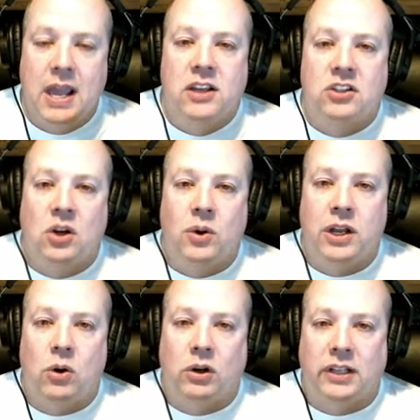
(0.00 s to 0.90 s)
So
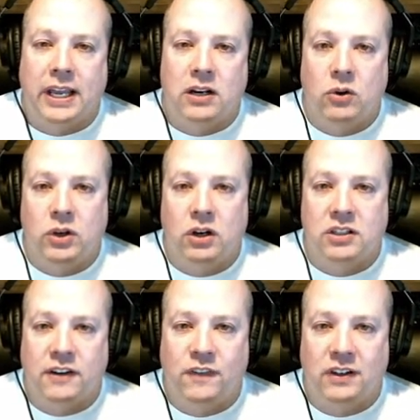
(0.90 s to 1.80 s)
in Orlando, you're
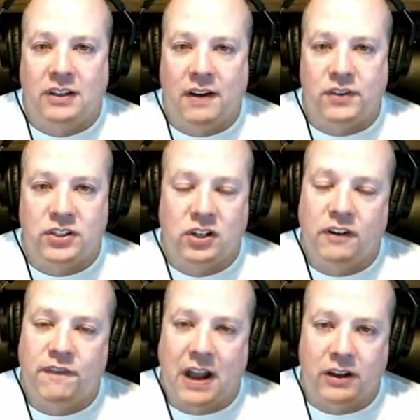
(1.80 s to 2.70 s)
different levels. So your
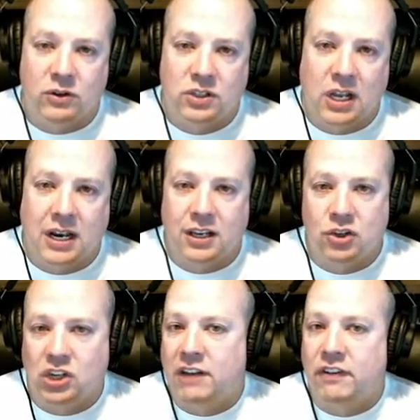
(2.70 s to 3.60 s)
value is going to
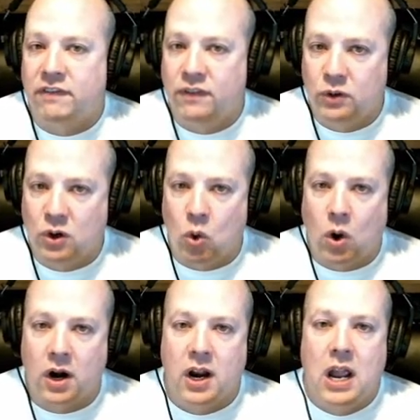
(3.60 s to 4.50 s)
usually have a food
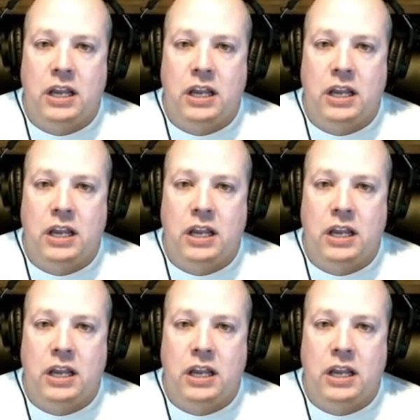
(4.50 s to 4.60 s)
court.